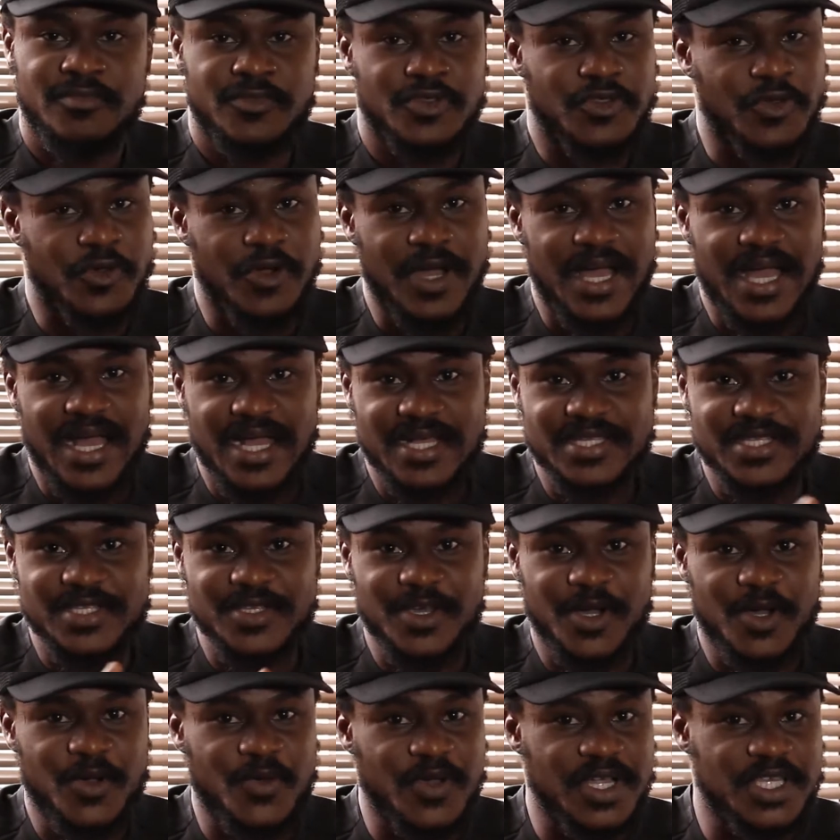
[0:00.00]
to
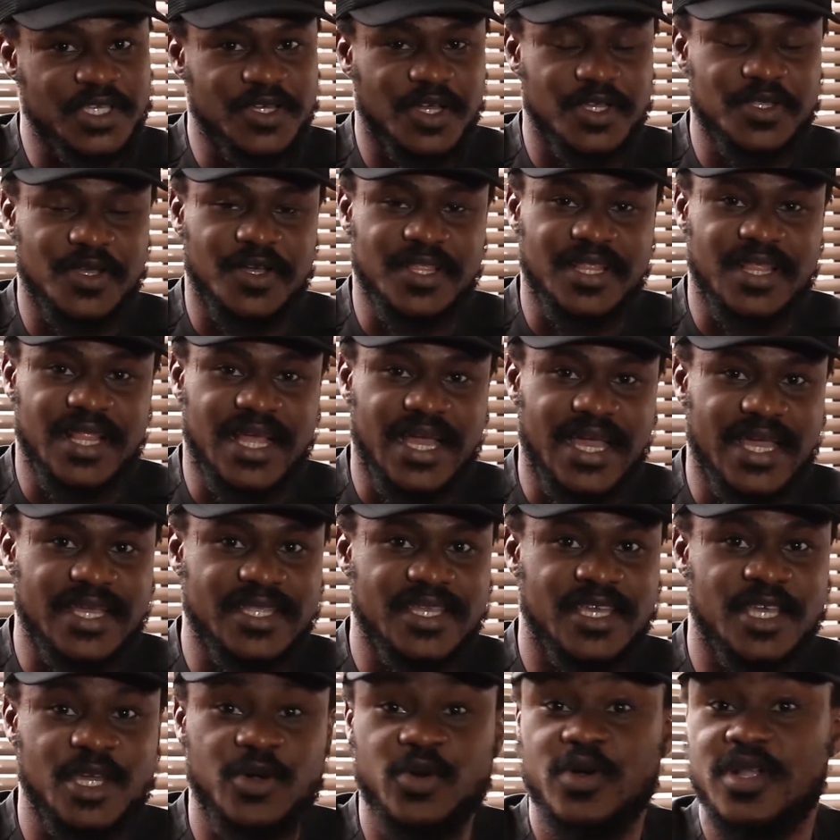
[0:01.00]
ask your question
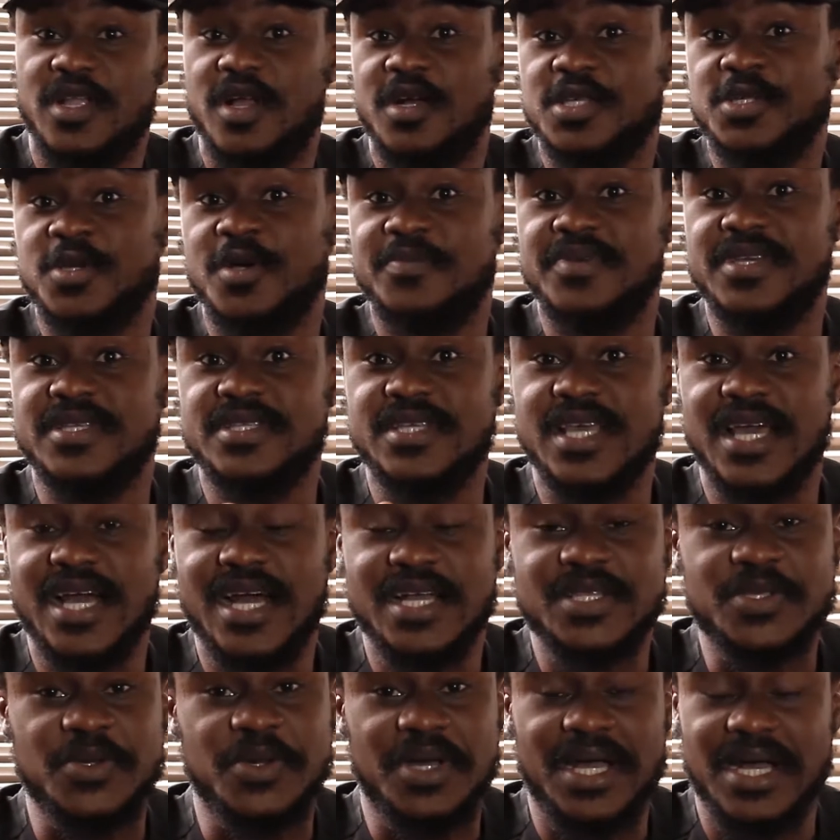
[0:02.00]
online. He will also be
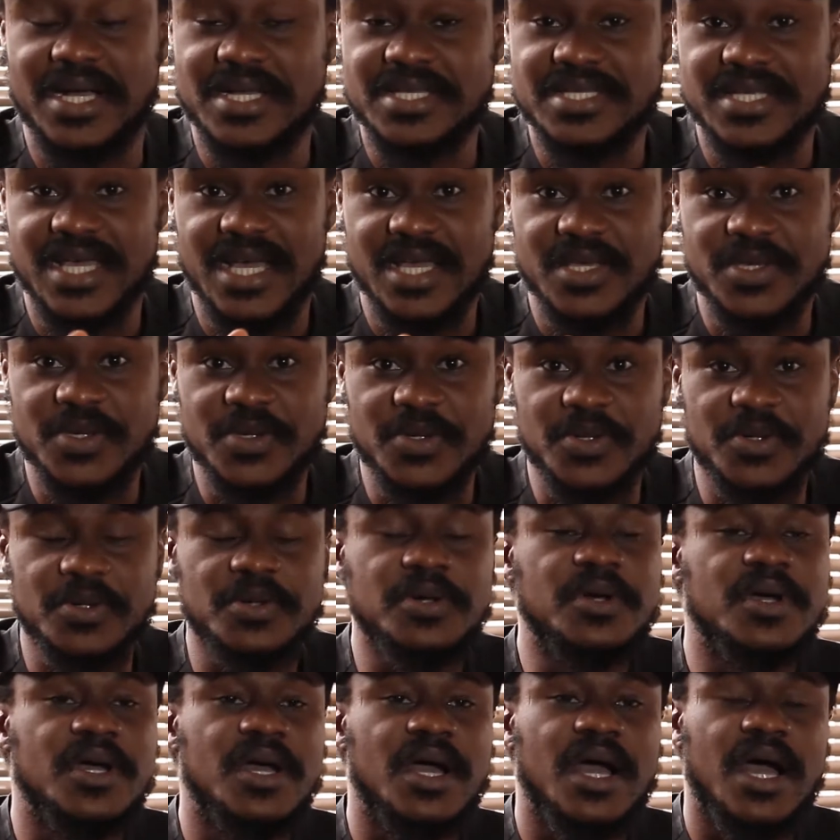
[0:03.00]
there to answer
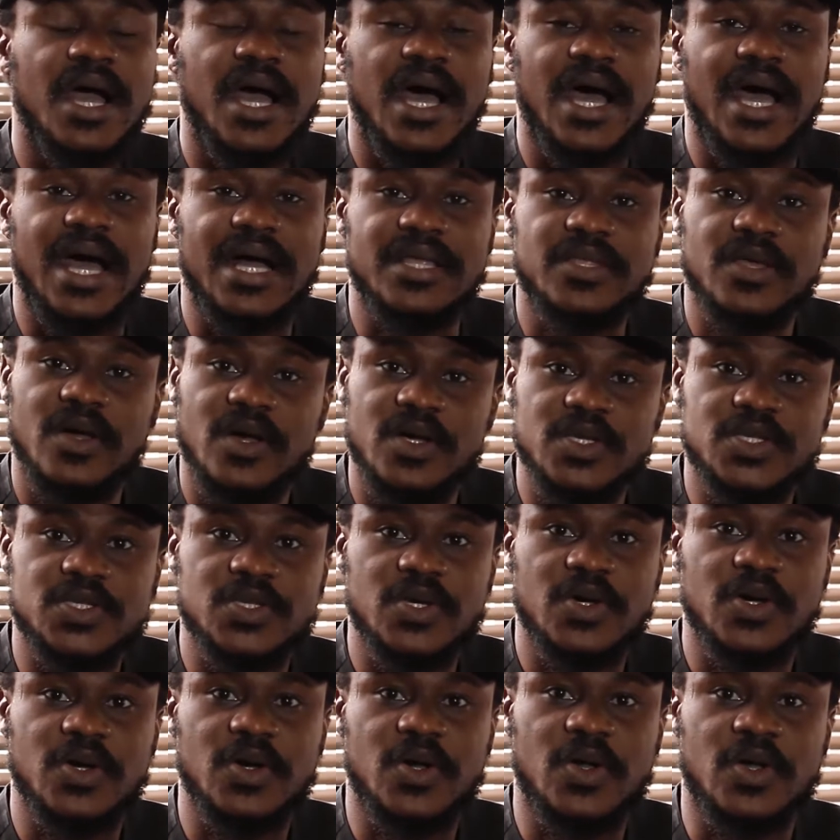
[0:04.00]
you and
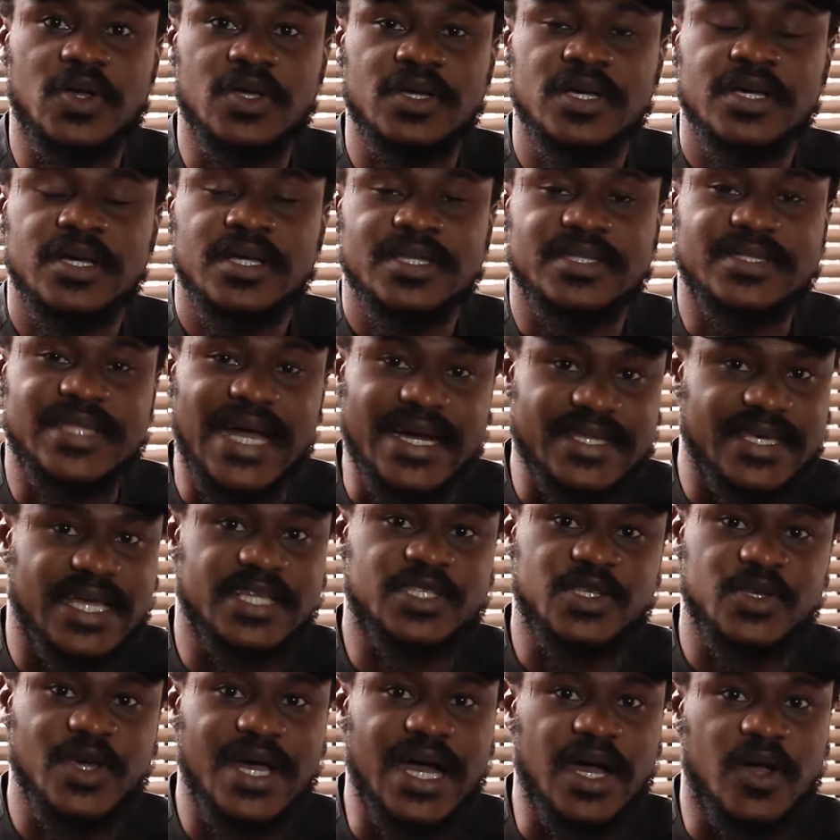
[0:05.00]
also
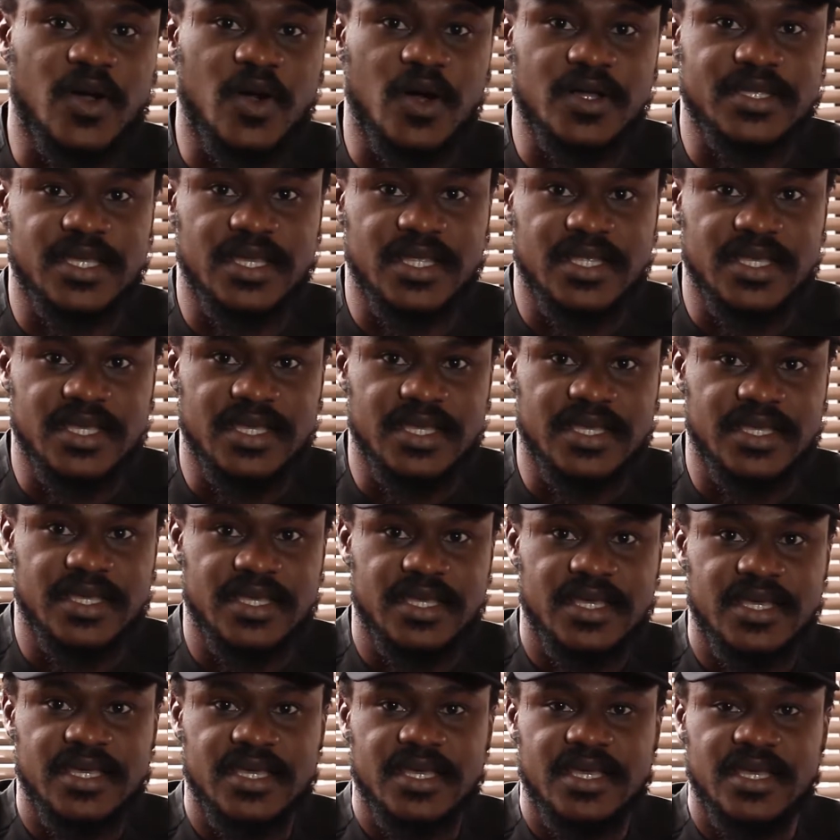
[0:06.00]
direct you accordingly
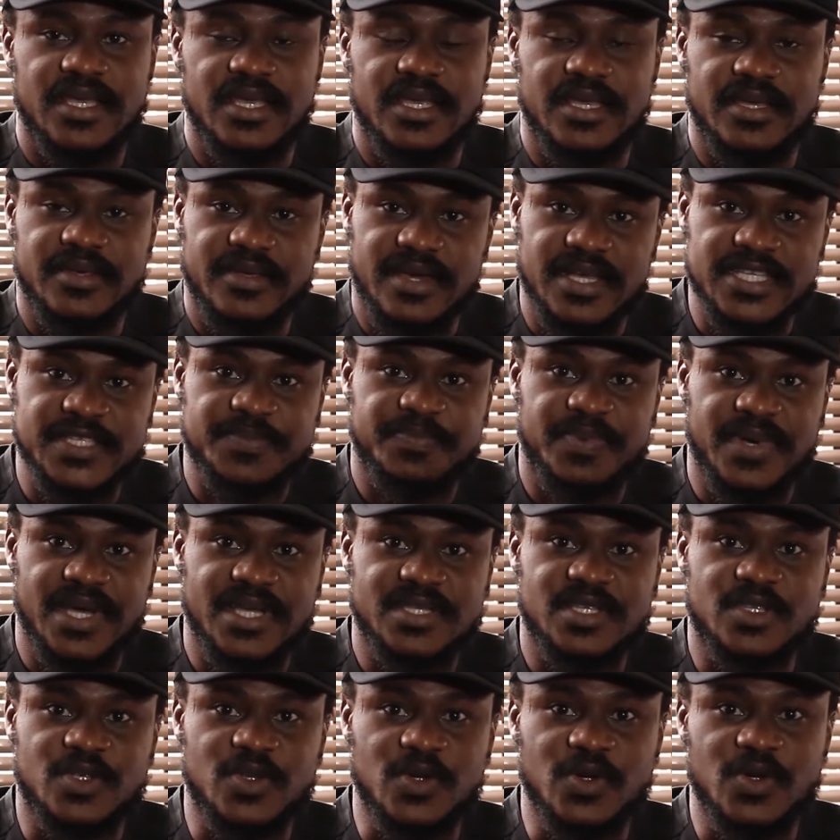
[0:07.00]
in
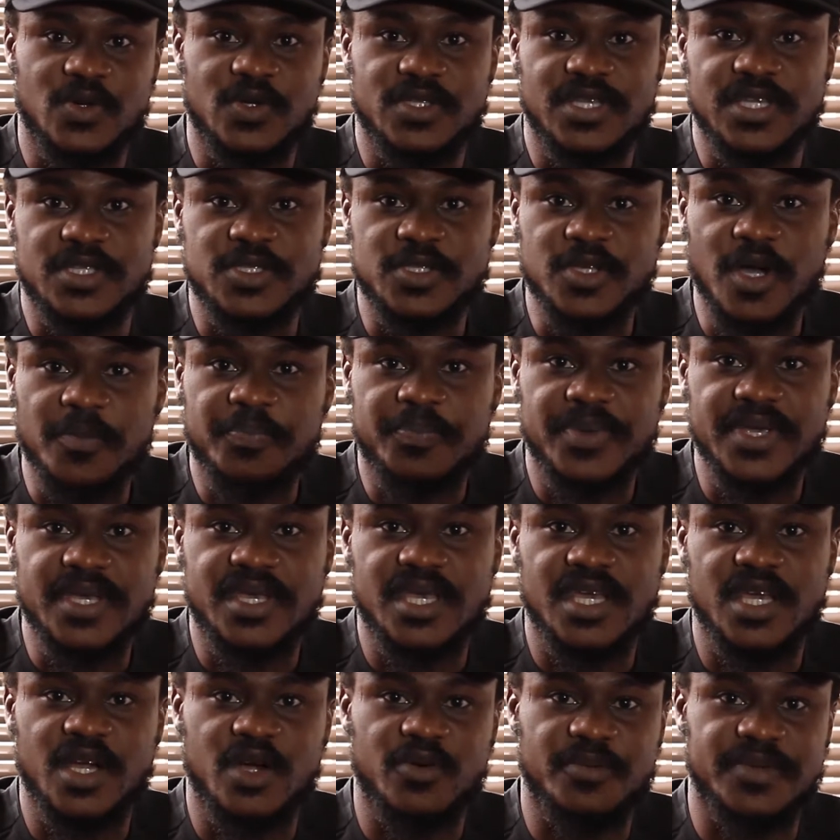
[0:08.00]
respect to the
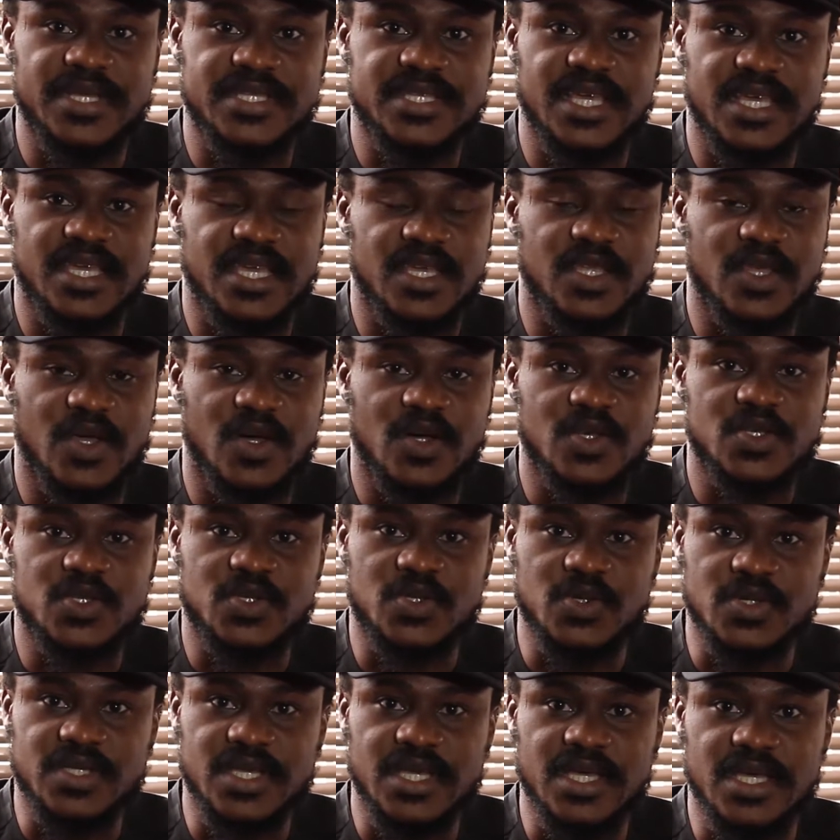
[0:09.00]
topic he will be taking
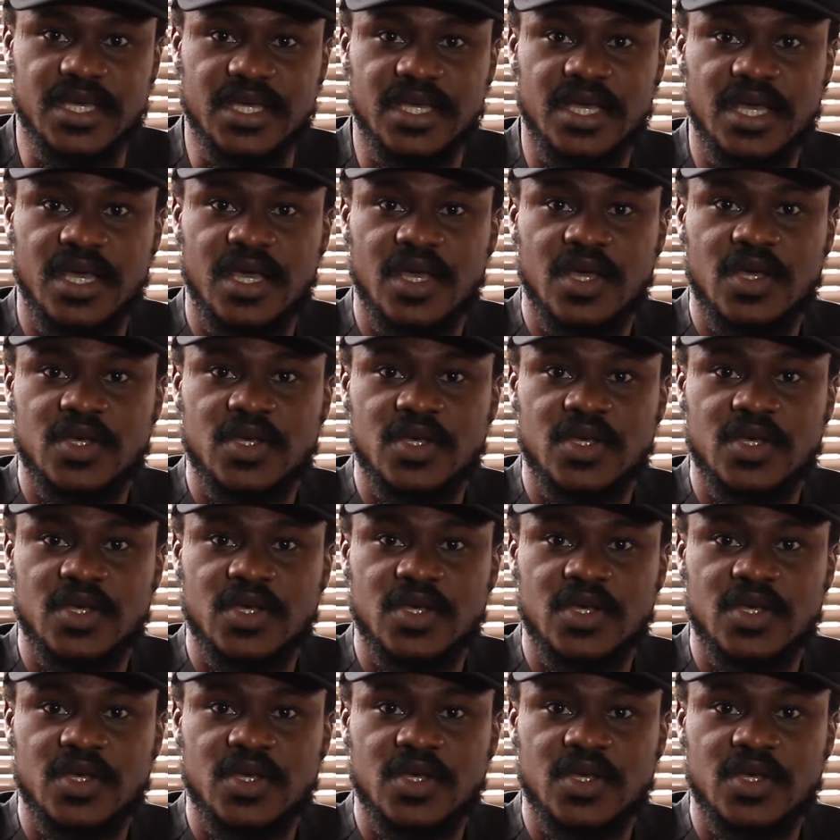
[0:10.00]
us today.